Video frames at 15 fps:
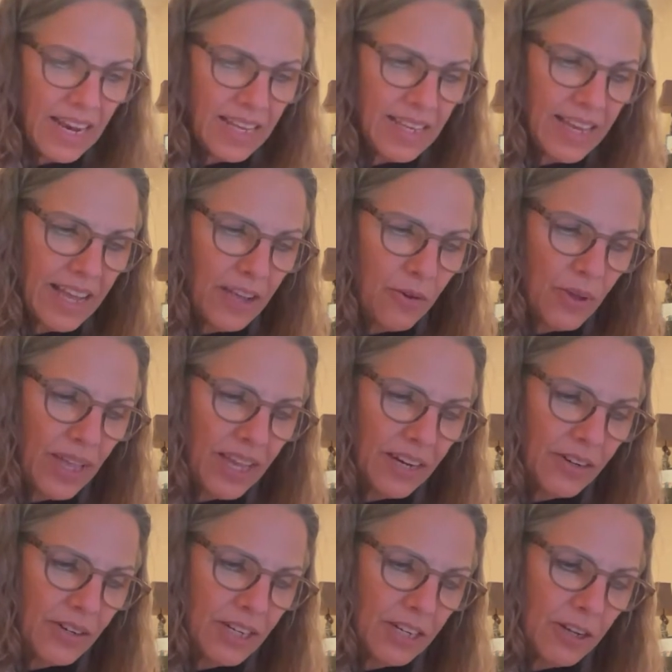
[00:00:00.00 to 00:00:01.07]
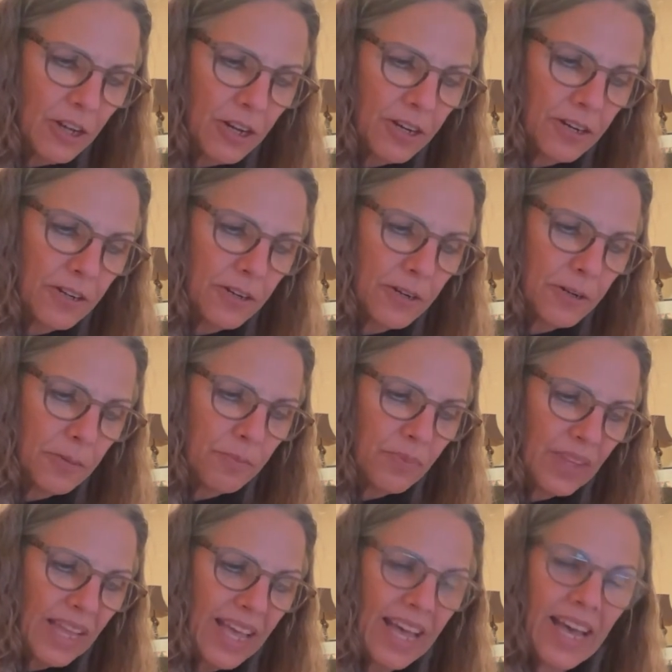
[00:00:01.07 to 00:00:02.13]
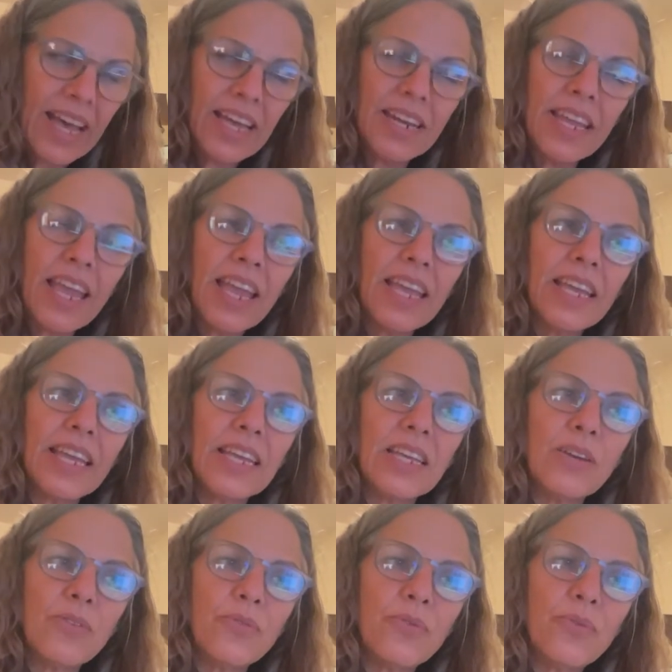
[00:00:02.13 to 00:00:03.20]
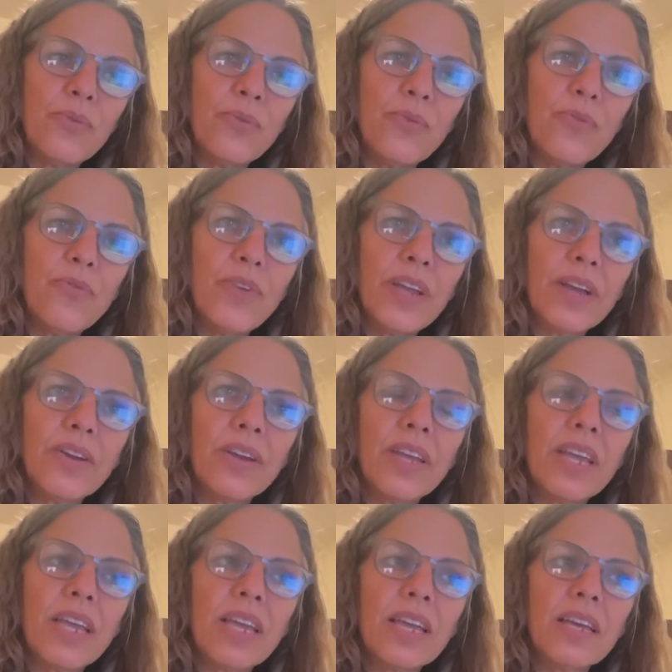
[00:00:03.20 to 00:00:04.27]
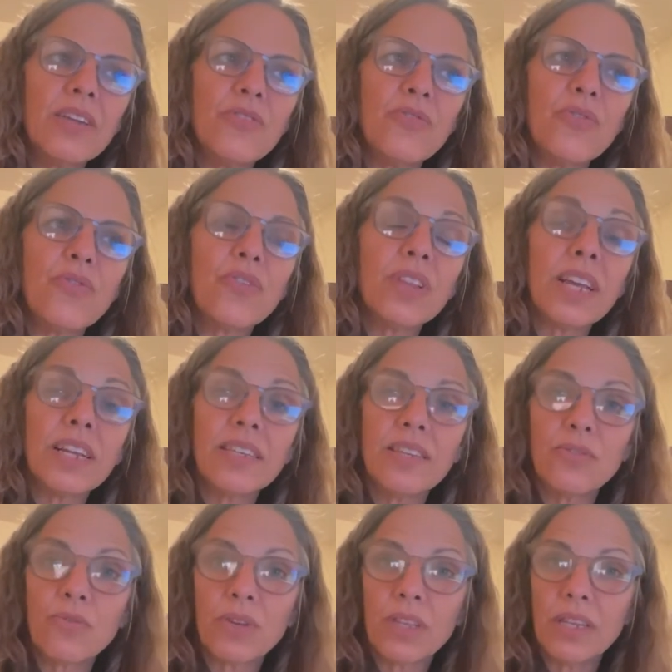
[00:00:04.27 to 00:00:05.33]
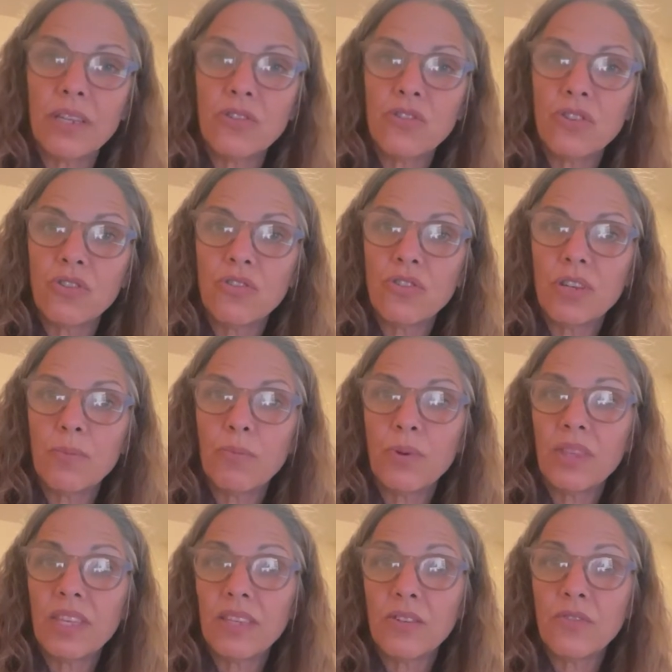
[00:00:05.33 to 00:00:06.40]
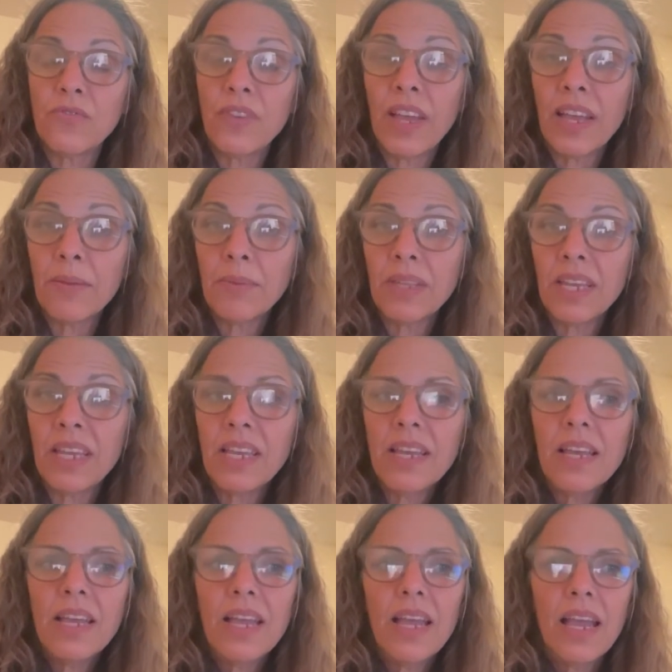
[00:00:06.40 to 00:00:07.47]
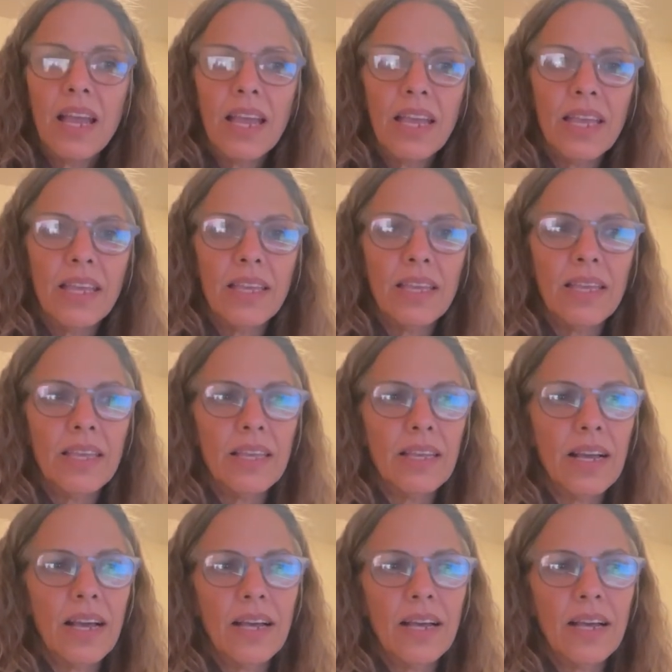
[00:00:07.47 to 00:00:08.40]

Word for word: Now, Aaron Carter had a very conflicted relationship with his family. He